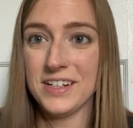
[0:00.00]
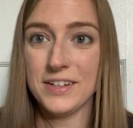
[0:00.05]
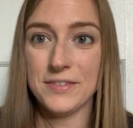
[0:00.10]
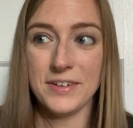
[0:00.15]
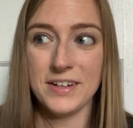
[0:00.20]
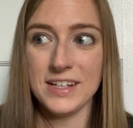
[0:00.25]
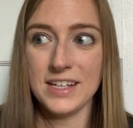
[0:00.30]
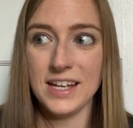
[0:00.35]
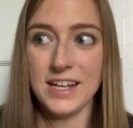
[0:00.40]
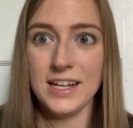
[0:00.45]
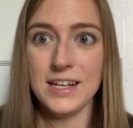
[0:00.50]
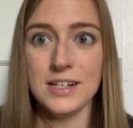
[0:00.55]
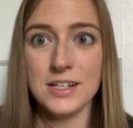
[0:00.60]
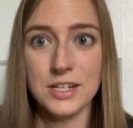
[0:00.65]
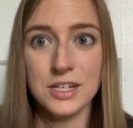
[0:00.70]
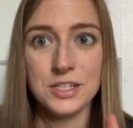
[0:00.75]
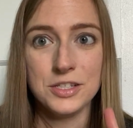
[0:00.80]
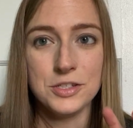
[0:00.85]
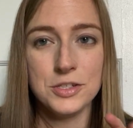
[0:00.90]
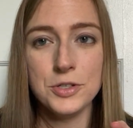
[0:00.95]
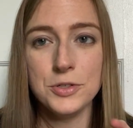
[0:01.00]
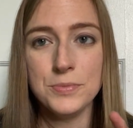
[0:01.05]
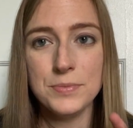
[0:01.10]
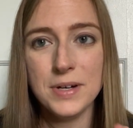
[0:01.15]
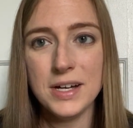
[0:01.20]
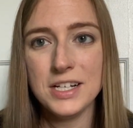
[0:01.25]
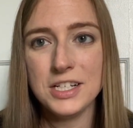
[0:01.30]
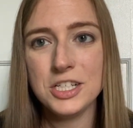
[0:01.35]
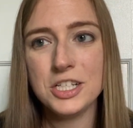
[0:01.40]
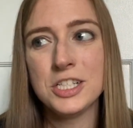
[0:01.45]
If I gain too
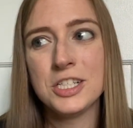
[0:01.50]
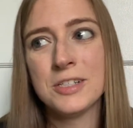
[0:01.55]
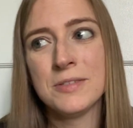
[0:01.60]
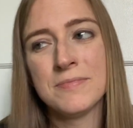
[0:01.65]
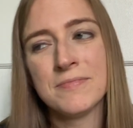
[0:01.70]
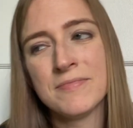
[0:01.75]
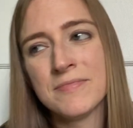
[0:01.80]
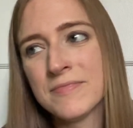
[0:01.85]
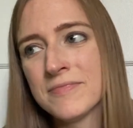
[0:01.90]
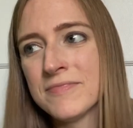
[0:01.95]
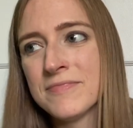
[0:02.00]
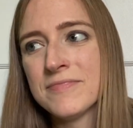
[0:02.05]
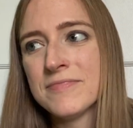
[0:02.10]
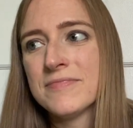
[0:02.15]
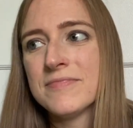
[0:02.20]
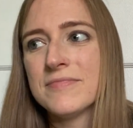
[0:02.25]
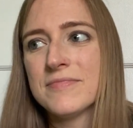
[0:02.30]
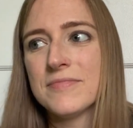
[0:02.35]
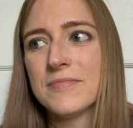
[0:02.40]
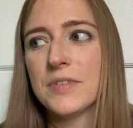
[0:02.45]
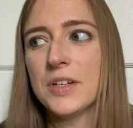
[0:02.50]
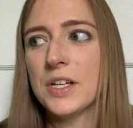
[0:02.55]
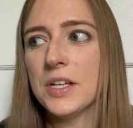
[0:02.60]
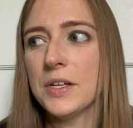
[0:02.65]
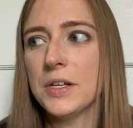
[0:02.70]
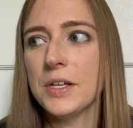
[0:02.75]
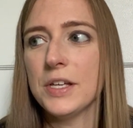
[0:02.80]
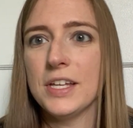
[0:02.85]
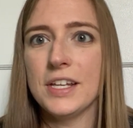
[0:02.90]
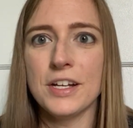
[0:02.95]
much,
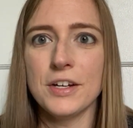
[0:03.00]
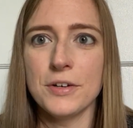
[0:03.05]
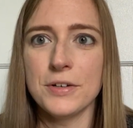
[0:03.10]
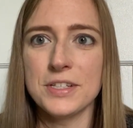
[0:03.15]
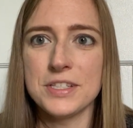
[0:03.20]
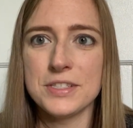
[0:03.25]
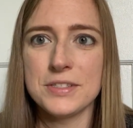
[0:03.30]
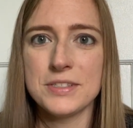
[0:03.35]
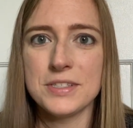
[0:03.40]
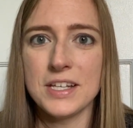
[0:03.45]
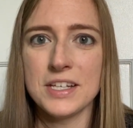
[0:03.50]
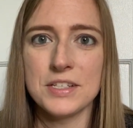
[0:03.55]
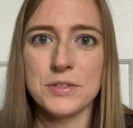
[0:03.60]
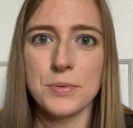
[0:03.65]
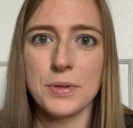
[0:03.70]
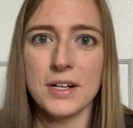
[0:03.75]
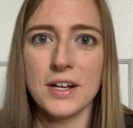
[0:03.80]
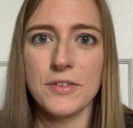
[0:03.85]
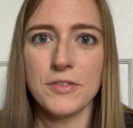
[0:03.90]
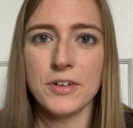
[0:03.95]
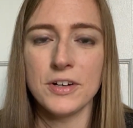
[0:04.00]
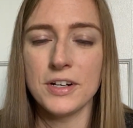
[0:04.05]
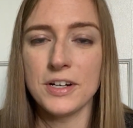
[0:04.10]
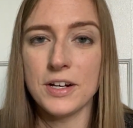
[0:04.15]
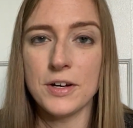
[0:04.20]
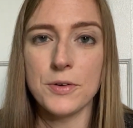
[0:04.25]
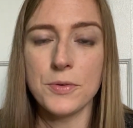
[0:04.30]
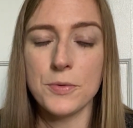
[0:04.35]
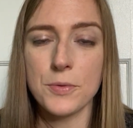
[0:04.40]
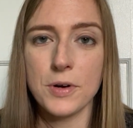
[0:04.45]
you know, it's whatever, and
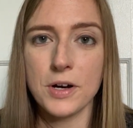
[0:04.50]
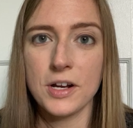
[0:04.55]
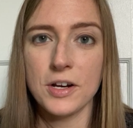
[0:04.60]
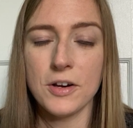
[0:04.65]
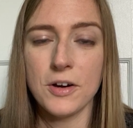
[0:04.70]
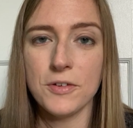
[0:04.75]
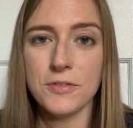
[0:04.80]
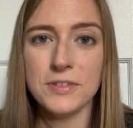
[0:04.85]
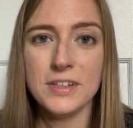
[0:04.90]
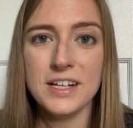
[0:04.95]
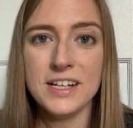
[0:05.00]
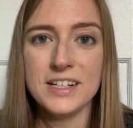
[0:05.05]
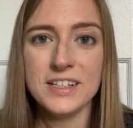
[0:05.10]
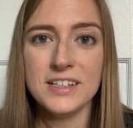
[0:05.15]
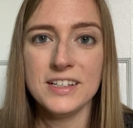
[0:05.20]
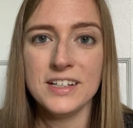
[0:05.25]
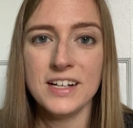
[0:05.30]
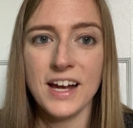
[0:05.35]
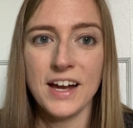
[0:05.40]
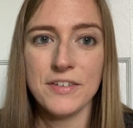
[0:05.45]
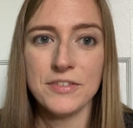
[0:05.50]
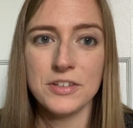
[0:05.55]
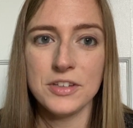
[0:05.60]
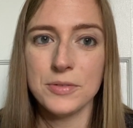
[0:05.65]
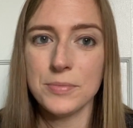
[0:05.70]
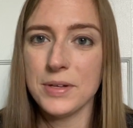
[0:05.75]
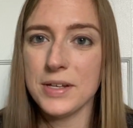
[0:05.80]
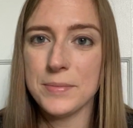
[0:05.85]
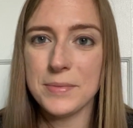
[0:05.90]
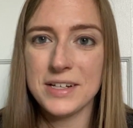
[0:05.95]
I'll work it off later after
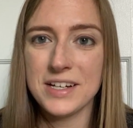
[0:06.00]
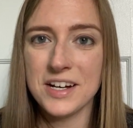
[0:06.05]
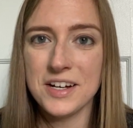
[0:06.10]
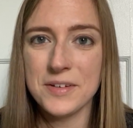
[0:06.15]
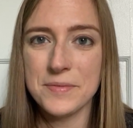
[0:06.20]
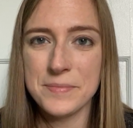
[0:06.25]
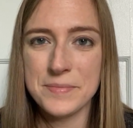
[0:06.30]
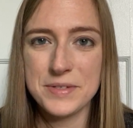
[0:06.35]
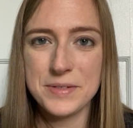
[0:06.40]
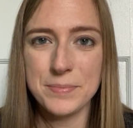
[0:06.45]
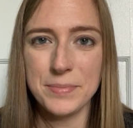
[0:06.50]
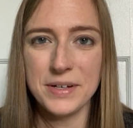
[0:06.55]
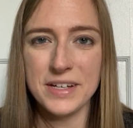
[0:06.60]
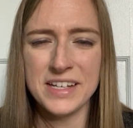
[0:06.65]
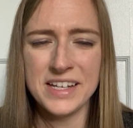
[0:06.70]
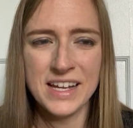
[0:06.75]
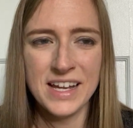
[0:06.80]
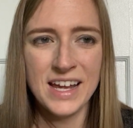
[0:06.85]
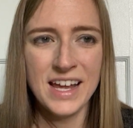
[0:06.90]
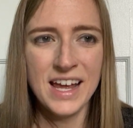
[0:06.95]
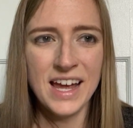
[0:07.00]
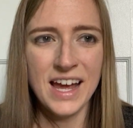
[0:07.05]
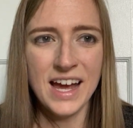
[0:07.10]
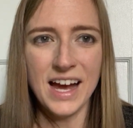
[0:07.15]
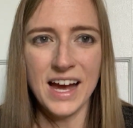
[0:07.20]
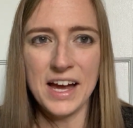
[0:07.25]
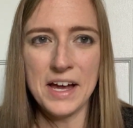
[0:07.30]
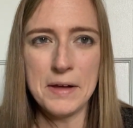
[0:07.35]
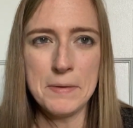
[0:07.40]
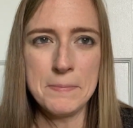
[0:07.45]
the baby comes. But
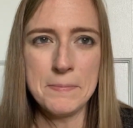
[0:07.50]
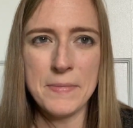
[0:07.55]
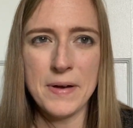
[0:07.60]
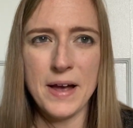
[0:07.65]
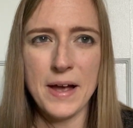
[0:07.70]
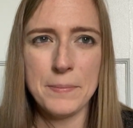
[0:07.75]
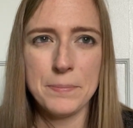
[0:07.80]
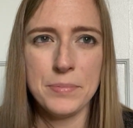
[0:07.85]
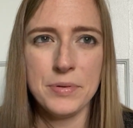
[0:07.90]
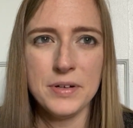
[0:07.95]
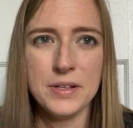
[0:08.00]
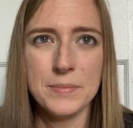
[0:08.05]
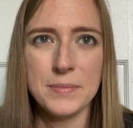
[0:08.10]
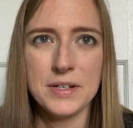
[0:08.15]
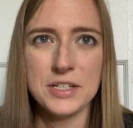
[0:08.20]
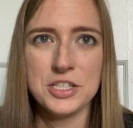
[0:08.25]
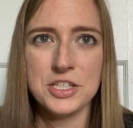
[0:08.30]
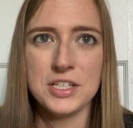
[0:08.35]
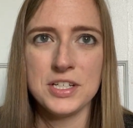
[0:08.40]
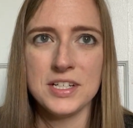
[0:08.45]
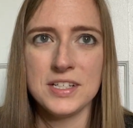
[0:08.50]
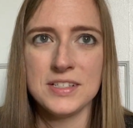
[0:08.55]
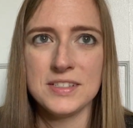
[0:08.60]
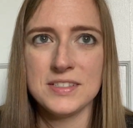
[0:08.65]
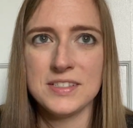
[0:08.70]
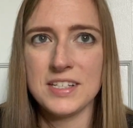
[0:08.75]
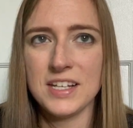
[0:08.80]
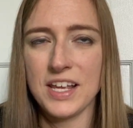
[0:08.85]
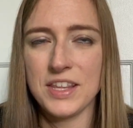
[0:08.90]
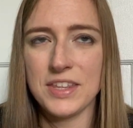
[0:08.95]
I pretty much,
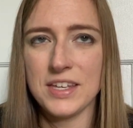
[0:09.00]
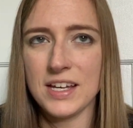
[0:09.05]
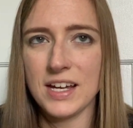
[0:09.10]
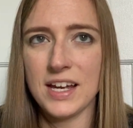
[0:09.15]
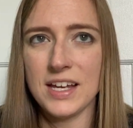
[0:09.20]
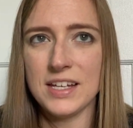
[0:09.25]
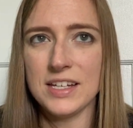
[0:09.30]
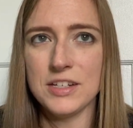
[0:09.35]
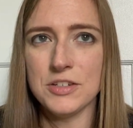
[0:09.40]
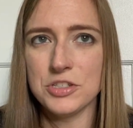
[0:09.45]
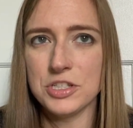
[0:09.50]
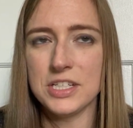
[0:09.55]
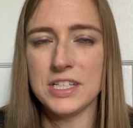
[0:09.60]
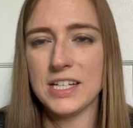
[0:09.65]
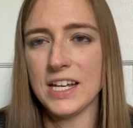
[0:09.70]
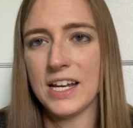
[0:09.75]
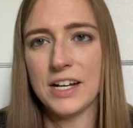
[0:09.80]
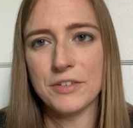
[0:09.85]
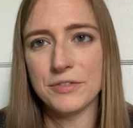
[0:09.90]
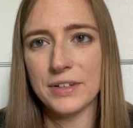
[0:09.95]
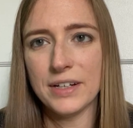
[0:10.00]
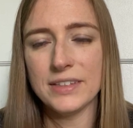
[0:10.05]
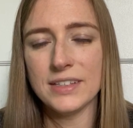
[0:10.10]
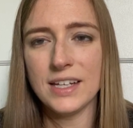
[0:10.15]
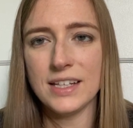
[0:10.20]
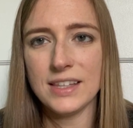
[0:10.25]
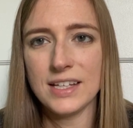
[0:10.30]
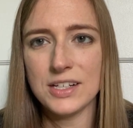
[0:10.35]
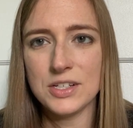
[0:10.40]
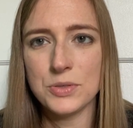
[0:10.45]
I think I usually gain around
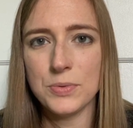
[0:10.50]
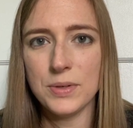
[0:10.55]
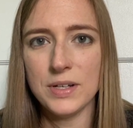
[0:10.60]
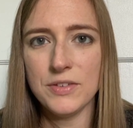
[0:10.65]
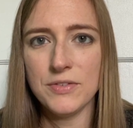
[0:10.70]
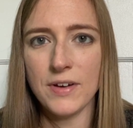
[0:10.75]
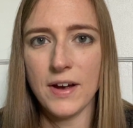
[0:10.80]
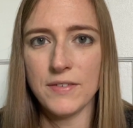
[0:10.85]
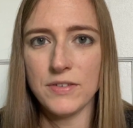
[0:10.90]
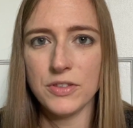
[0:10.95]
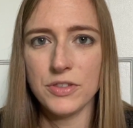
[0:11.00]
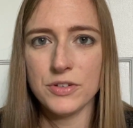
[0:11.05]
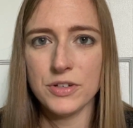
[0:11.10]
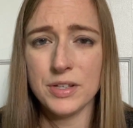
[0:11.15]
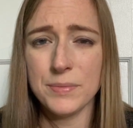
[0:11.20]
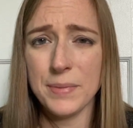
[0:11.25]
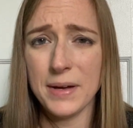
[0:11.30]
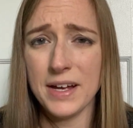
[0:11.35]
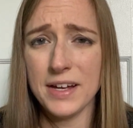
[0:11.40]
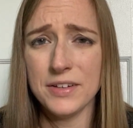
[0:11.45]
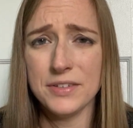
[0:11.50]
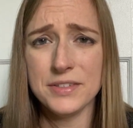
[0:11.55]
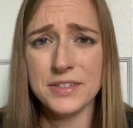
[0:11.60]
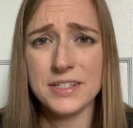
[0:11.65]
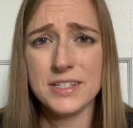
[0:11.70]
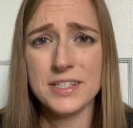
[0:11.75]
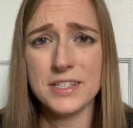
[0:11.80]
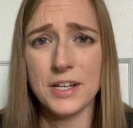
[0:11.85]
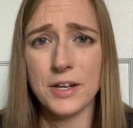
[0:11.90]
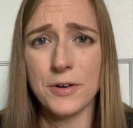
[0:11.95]
like that 25 to 30
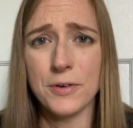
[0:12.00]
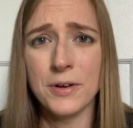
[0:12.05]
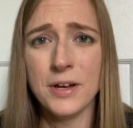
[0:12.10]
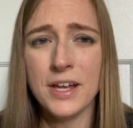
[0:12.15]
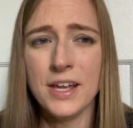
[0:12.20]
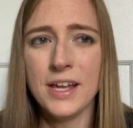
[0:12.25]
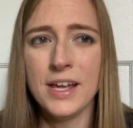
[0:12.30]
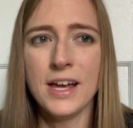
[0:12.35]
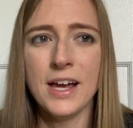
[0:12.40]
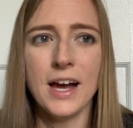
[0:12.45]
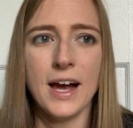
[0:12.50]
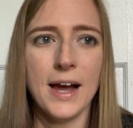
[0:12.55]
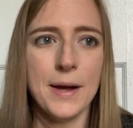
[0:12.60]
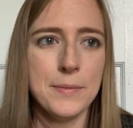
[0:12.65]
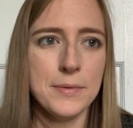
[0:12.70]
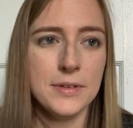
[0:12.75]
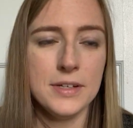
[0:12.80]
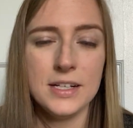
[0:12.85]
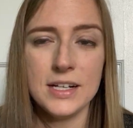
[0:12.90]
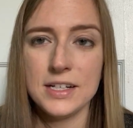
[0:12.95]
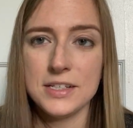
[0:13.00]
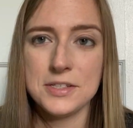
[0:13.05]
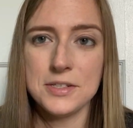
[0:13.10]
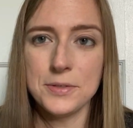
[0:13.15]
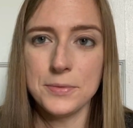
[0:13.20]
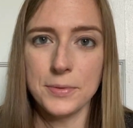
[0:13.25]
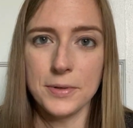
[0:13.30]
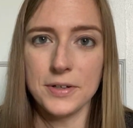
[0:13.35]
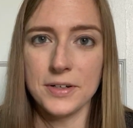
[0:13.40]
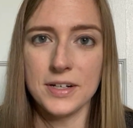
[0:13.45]
pounds. So I'm really not
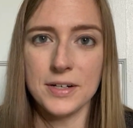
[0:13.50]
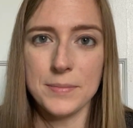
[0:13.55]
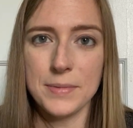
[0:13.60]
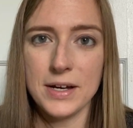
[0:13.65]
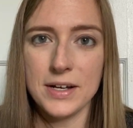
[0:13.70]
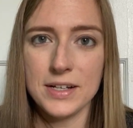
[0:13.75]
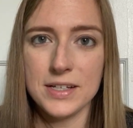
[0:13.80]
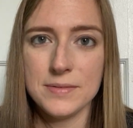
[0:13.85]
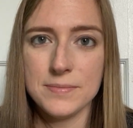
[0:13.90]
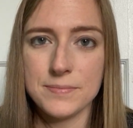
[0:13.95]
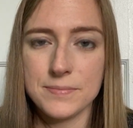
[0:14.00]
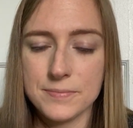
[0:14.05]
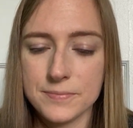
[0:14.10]
too worried about it.